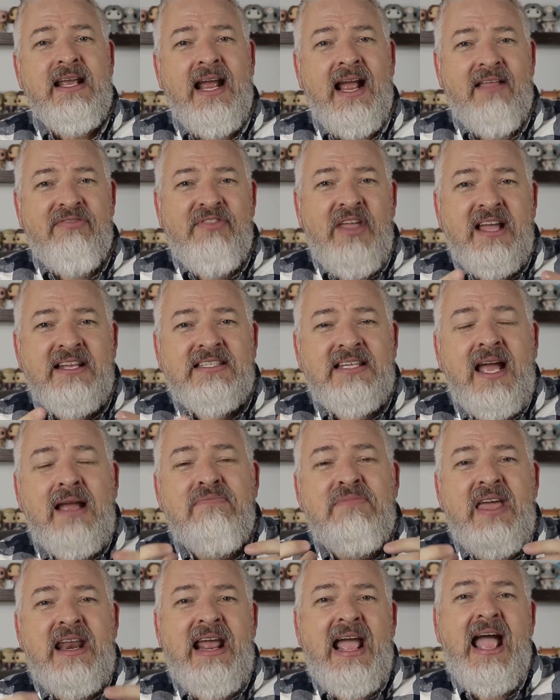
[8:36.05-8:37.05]
At that
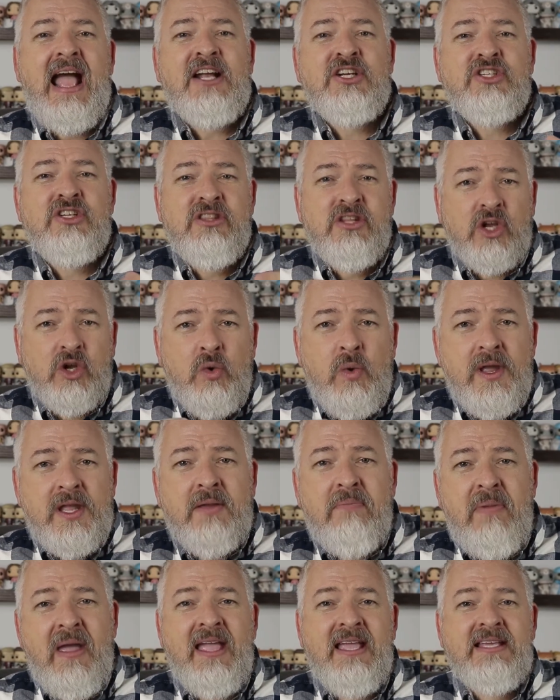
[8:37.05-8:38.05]
time, that action, the
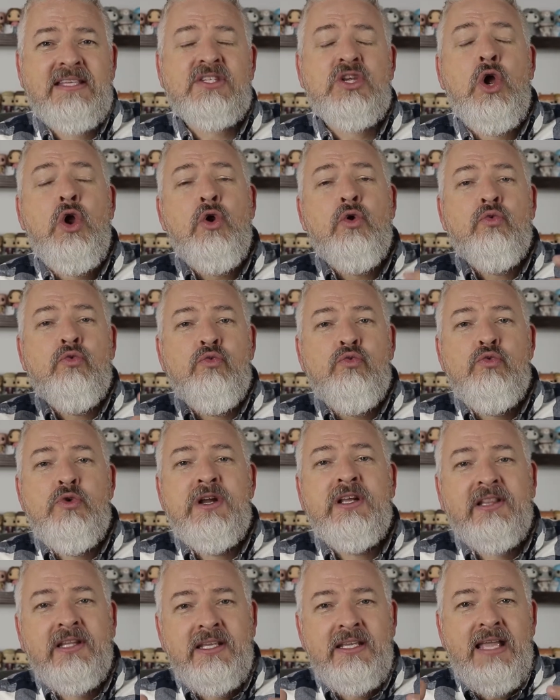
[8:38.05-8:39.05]
quick pace,
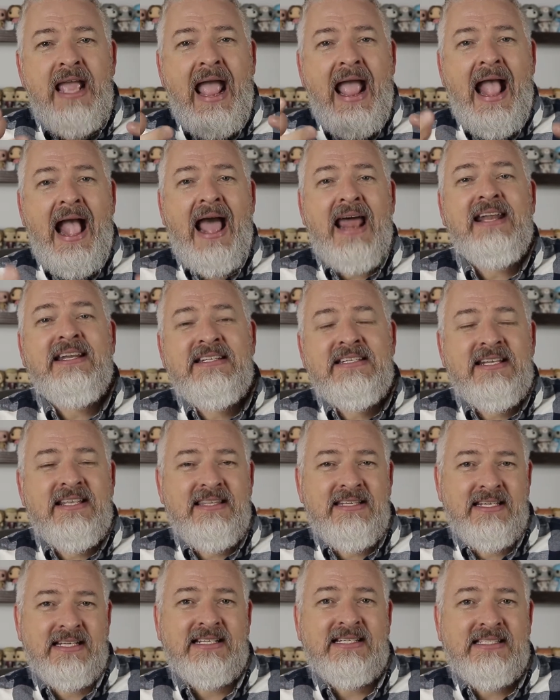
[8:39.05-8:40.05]
really added to
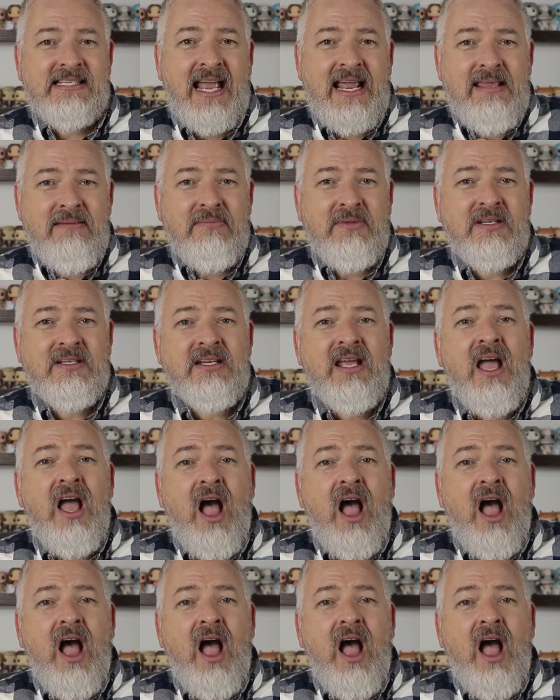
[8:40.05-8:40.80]
the excitement